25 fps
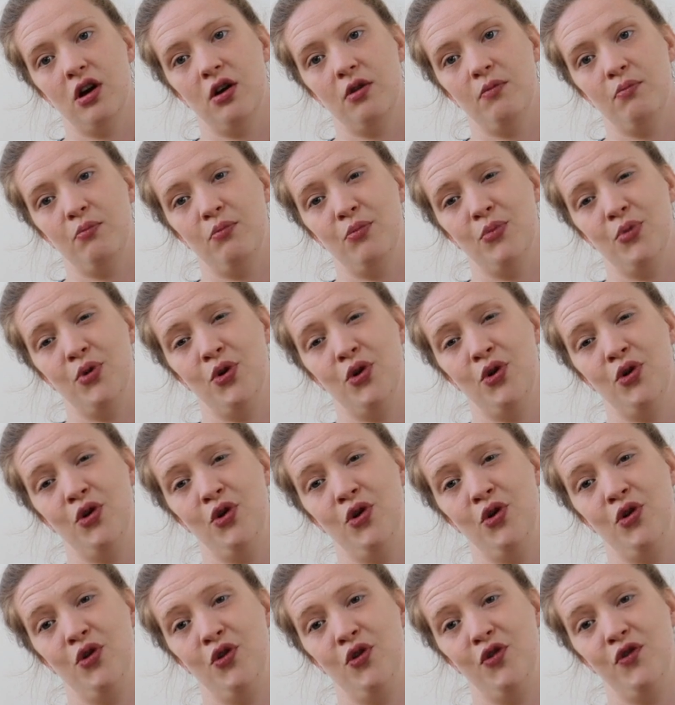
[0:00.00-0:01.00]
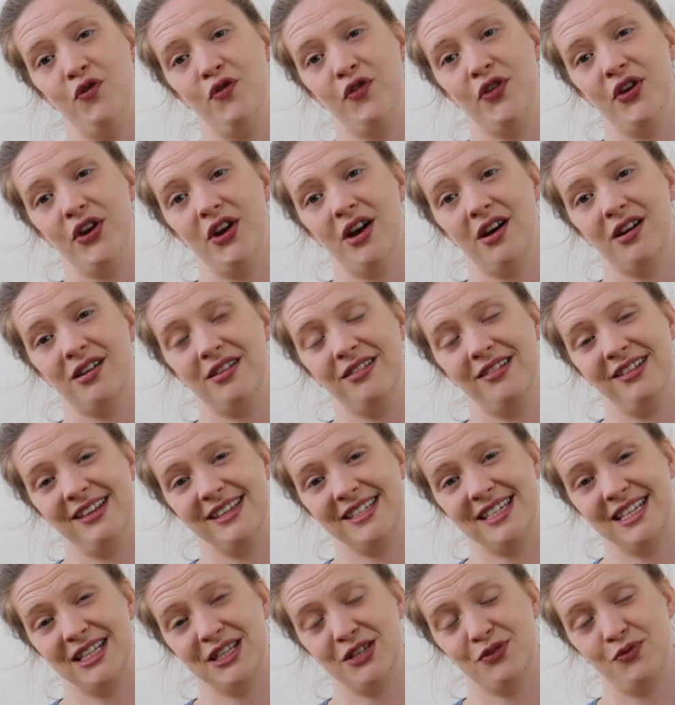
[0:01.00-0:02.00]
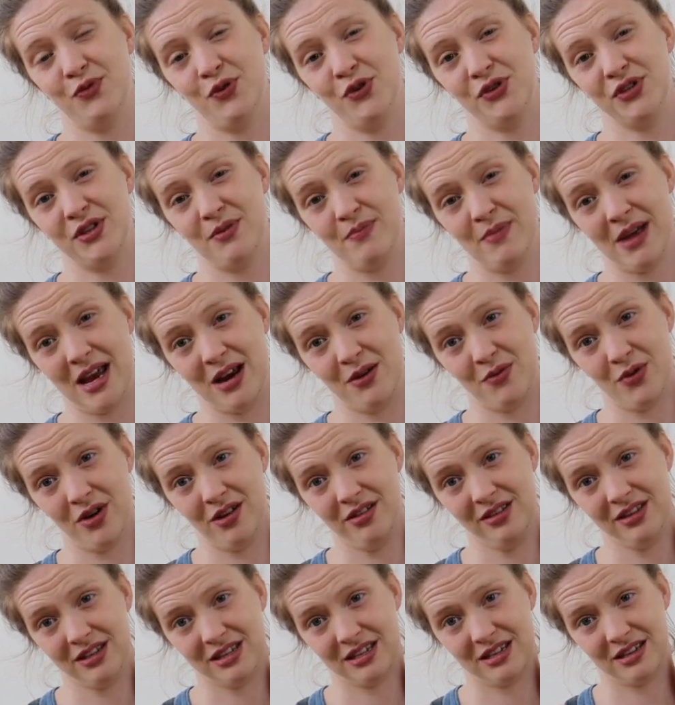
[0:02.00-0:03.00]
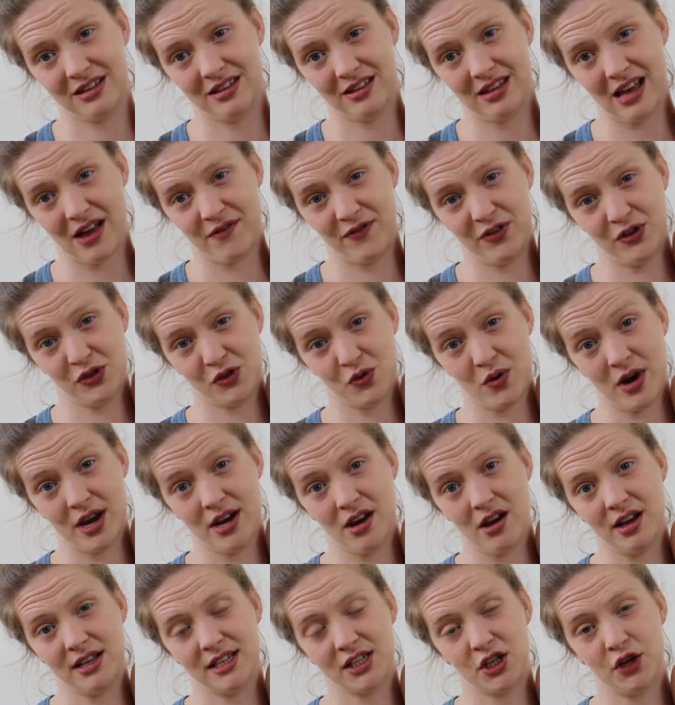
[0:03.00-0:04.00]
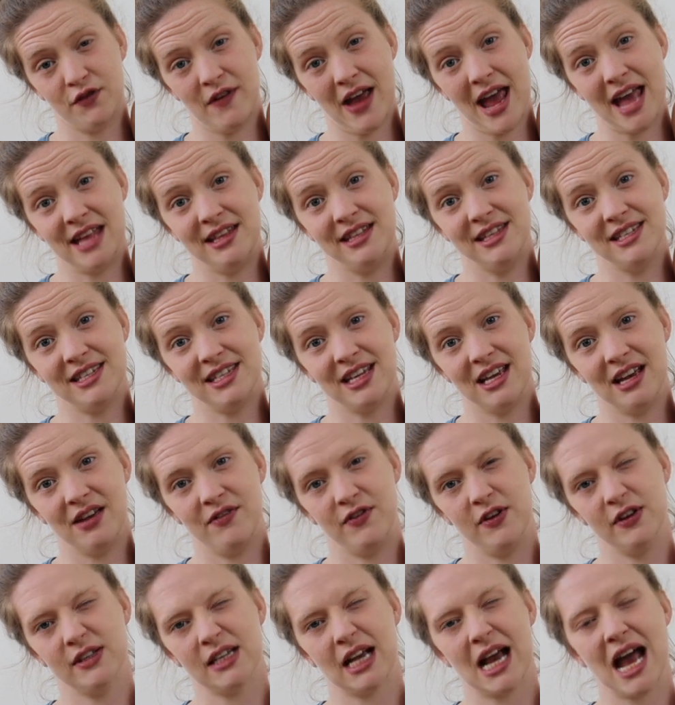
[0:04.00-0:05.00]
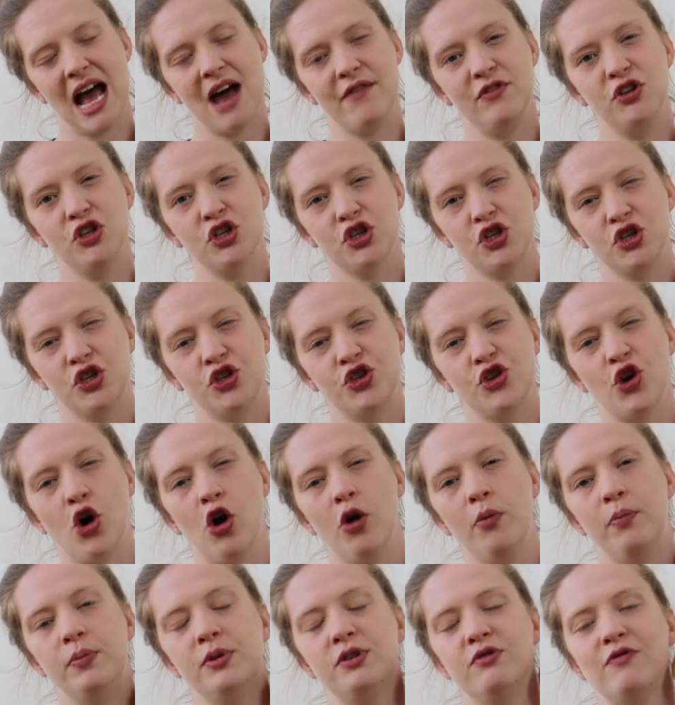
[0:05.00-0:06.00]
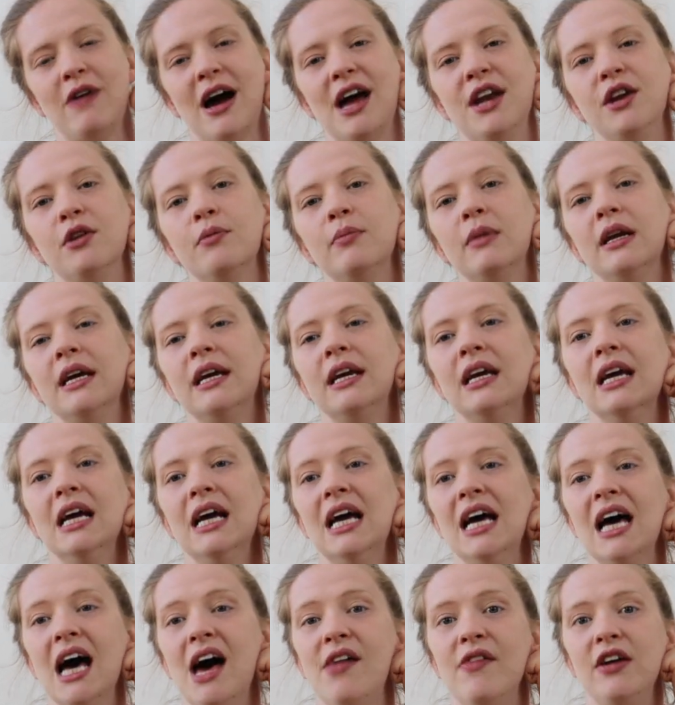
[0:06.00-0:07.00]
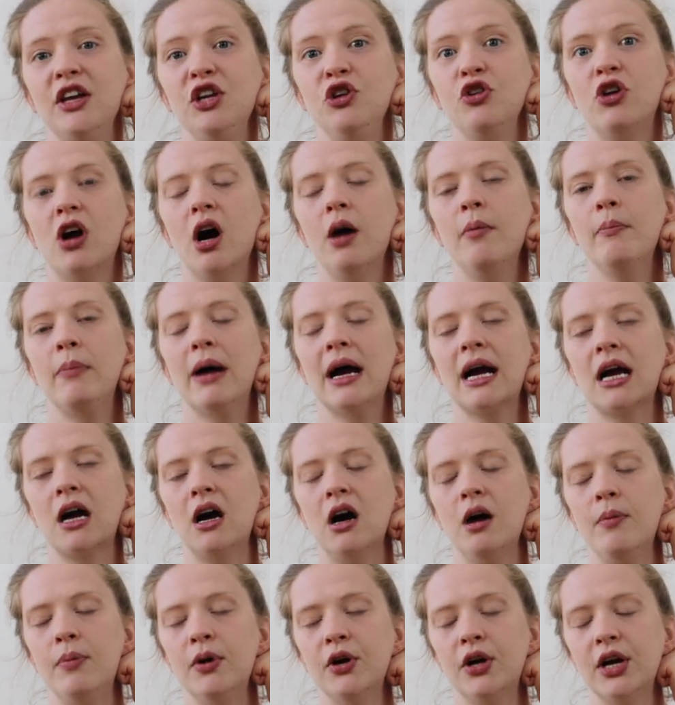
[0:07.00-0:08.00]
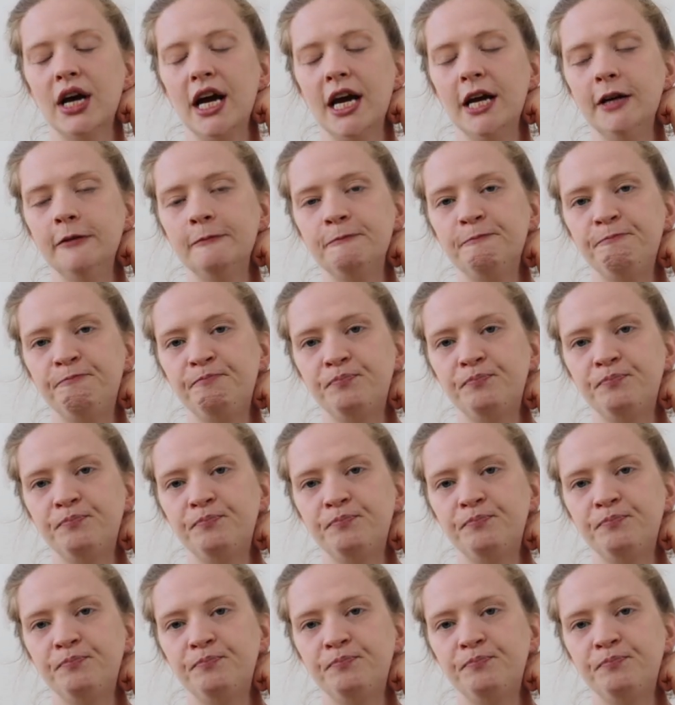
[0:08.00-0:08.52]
move the knuckles in towards the main ones. That feels quite nice, sort of ends it. Feels like I haven't just stopped randomly. And then you come back up, okay?